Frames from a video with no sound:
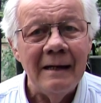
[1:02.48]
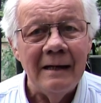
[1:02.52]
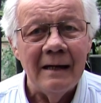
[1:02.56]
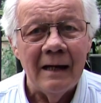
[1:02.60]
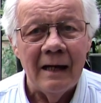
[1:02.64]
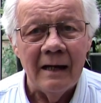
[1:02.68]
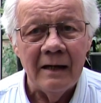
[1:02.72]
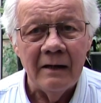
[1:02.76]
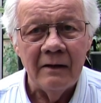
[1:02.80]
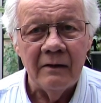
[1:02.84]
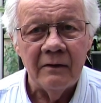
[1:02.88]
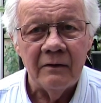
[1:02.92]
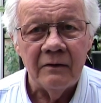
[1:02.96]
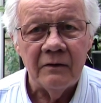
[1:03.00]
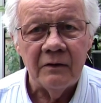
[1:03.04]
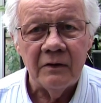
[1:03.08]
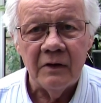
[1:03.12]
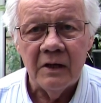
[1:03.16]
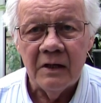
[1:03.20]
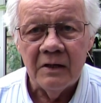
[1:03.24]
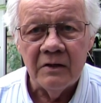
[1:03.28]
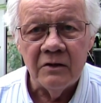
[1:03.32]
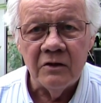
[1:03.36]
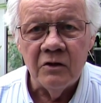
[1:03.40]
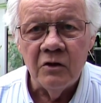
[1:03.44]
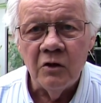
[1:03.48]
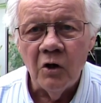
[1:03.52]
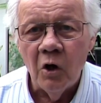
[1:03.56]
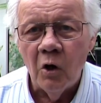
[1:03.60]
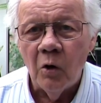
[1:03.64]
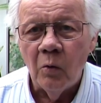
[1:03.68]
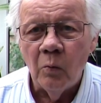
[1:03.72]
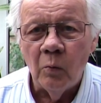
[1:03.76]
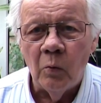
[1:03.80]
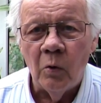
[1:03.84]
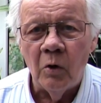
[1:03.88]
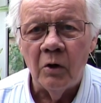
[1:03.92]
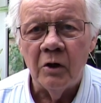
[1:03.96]
length is
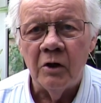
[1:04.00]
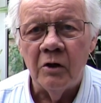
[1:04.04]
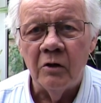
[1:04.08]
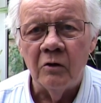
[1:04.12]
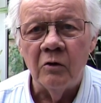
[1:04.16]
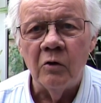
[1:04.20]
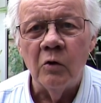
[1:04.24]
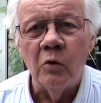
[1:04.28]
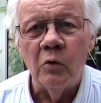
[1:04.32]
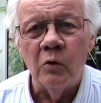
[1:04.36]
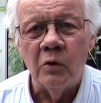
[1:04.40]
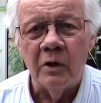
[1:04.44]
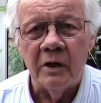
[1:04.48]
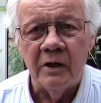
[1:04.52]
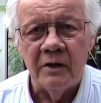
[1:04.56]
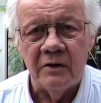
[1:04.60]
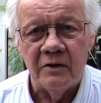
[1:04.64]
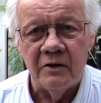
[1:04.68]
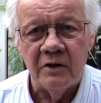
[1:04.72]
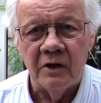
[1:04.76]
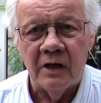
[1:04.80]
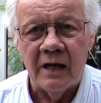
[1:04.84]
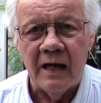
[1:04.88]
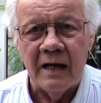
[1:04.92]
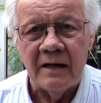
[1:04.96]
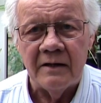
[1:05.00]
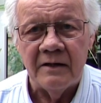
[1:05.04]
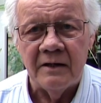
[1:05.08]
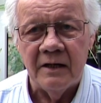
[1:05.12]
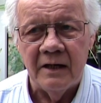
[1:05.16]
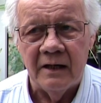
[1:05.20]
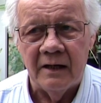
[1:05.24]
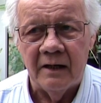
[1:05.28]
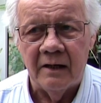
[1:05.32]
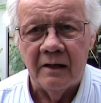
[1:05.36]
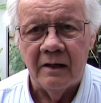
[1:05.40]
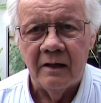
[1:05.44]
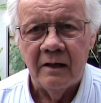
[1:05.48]
not what your orchids are
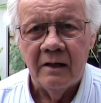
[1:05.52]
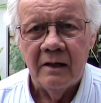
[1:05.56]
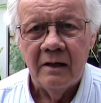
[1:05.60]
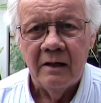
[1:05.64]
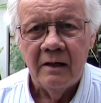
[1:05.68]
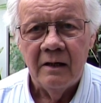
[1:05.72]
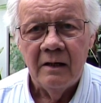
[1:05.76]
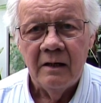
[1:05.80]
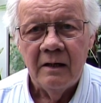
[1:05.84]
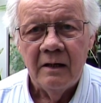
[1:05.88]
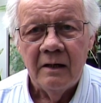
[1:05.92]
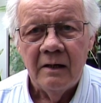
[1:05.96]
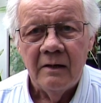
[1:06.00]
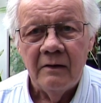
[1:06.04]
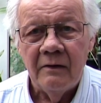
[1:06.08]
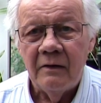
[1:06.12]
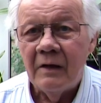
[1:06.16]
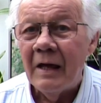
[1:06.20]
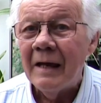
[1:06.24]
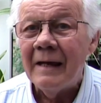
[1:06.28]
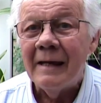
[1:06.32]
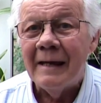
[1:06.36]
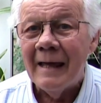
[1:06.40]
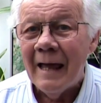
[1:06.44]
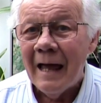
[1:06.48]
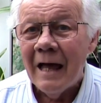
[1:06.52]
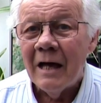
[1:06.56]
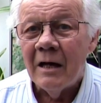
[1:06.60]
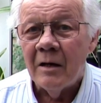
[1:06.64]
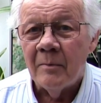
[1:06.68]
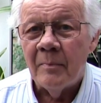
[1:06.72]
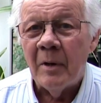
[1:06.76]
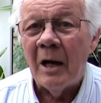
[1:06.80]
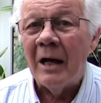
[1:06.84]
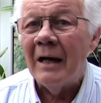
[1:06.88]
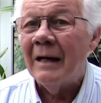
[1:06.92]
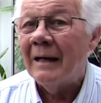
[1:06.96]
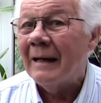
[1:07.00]
getting. They get
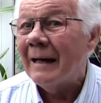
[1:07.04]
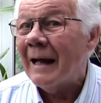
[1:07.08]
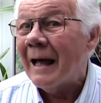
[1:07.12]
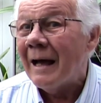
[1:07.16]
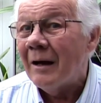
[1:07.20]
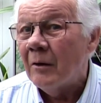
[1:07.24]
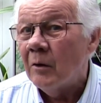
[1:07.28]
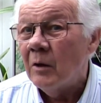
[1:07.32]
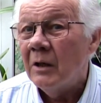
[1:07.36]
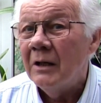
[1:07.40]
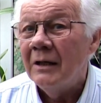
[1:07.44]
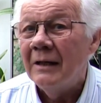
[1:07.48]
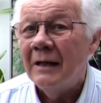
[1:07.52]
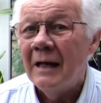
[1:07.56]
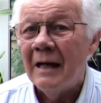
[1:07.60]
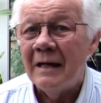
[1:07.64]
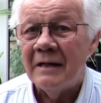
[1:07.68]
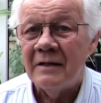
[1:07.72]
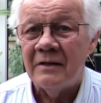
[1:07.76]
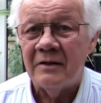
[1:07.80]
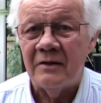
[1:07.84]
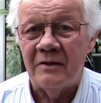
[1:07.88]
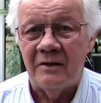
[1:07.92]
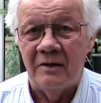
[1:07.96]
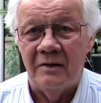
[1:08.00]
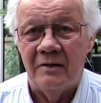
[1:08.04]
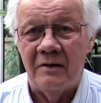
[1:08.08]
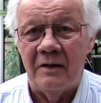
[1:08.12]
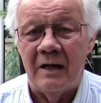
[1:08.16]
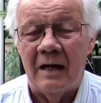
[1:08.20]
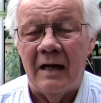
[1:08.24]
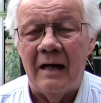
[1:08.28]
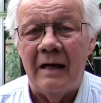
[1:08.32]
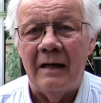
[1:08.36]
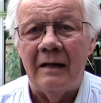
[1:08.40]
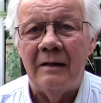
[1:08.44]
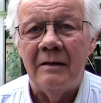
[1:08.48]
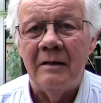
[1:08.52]
about an hour less than
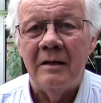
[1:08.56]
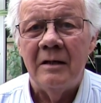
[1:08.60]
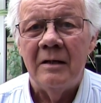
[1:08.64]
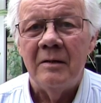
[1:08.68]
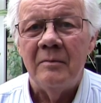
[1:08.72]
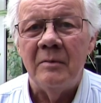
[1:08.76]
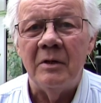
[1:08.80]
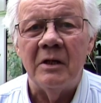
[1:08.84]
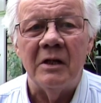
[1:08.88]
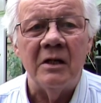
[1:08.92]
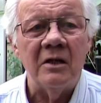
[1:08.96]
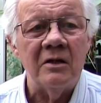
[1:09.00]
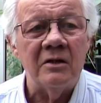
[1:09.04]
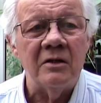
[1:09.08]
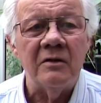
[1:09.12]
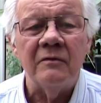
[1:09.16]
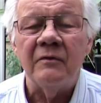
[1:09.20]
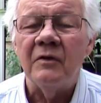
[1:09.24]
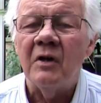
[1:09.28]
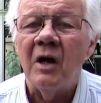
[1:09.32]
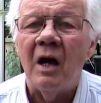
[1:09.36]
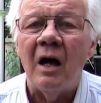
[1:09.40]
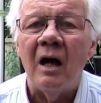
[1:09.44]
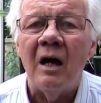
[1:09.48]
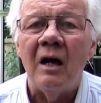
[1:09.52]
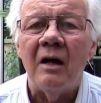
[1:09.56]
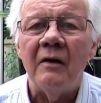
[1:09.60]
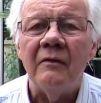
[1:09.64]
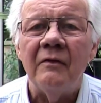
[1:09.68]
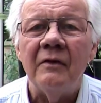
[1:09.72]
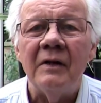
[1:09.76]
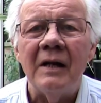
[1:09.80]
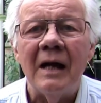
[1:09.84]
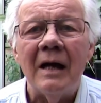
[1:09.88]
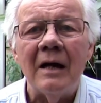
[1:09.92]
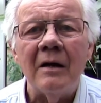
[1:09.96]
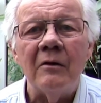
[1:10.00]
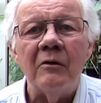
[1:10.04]
that because of the half
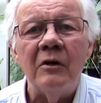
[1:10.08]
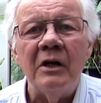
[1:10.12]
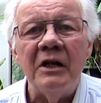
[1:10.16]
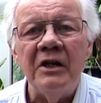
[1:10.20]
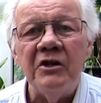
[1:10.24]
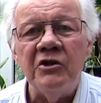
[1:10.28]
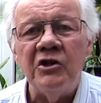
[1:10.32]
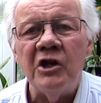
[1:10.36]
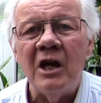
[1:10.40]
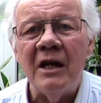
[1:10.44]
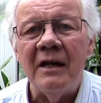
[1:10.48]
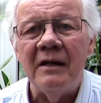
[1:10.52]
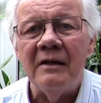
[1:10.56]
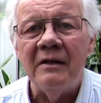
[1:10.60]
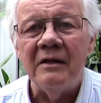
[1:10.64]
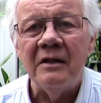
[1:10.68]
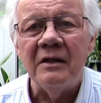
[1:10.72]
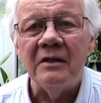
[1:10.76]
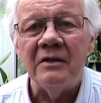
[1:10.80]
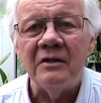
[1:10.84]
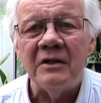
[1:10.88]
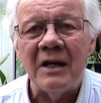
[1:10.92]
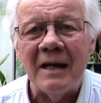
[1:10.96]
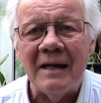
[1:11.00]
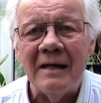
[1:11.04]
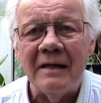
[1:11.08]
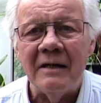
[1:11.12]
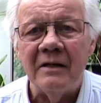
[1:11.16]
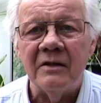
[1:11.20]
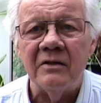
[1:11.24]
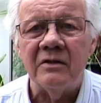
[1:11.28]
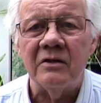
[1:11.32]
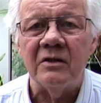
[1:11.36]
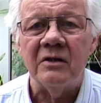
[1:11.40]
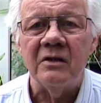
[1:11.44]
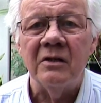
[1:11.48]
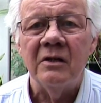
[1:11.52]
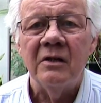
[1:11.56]
an hour each end it
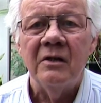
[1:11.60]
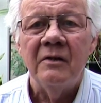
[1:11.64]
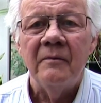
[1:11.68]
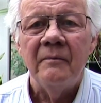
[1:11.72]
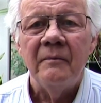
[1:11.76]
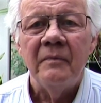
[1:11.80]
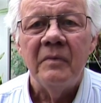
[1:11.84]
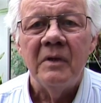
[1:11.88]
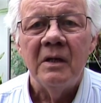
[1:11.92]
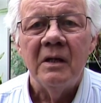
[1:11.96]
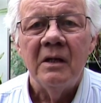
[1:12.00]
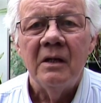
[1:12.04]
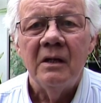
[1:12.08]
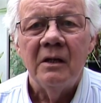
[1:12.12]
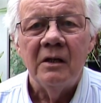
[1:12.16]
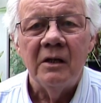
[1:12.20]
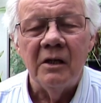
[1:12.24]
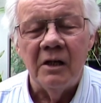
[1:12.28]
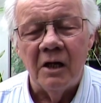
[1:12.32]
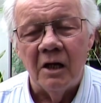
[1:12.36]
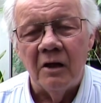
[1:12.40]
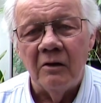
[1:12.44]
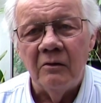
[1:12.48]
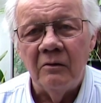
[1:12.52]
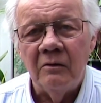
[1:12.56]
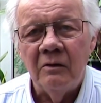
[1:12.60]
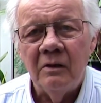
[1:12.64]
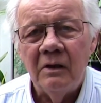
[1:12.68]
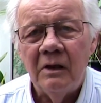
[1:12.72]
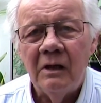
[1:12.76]
takes. You know,